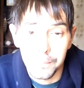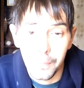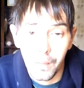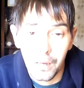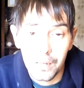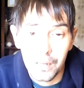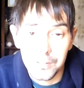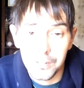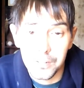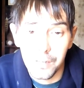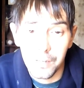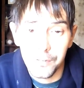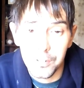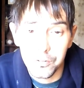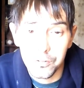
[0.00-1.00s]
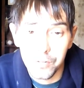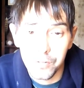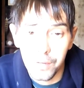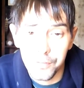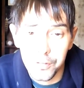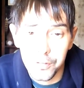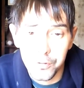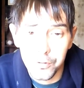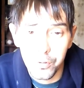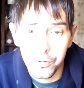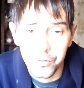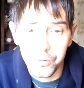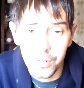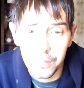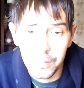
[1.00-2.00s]
if the truth
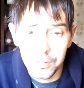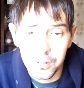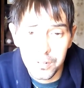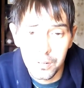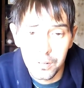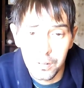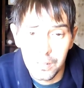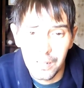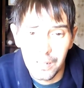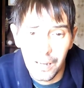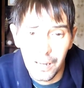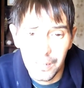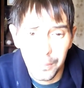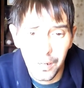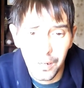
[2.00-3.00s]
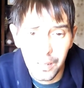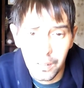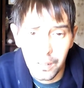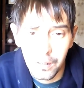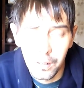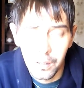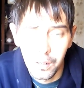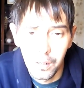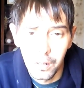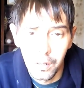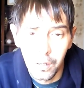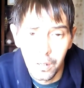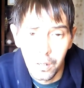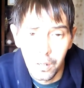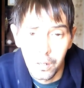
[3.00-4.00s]
drips in anybody,
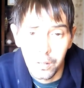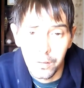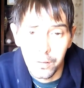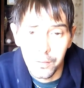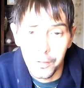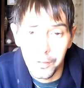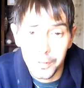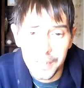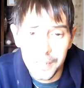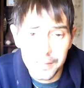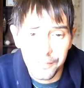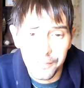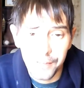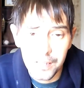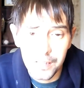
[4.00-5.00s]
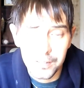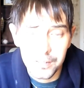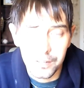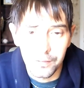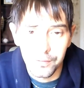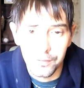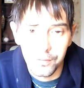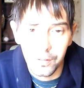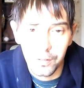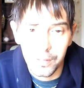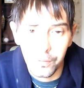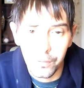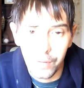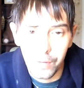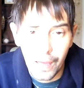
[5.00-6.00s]
they'll get defensive, they'll get
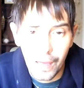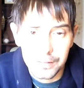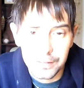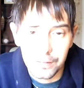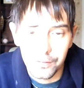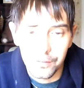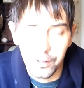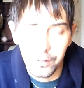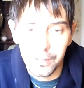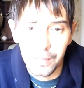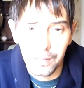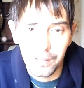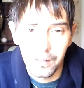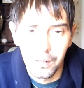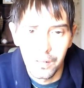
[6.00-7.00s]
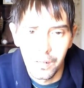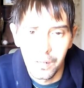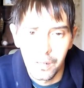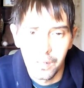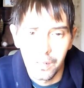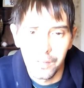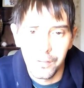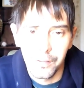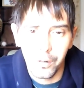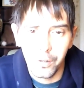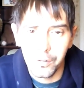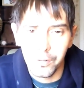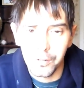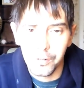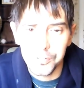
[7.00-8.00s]
reactive,
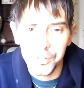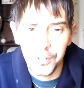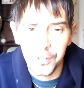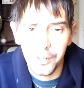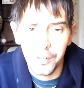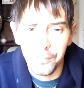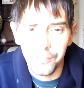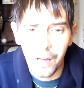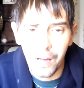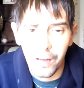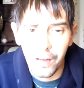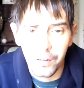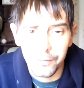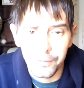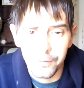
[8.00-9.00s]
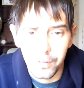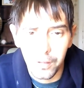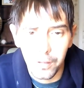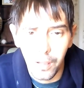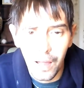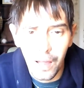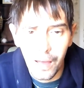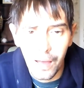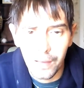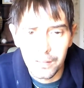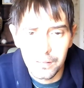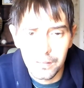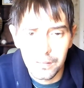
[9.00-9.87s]
they'll solidify a clot,